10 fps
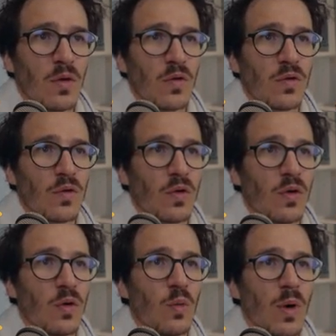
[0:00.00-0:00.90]

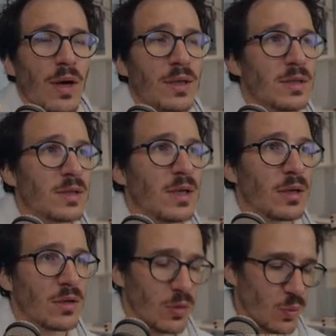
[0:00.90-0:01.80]
So why does
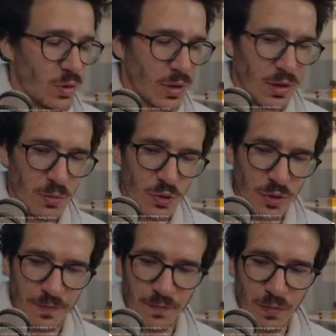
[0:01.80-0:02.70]
that not work anymore?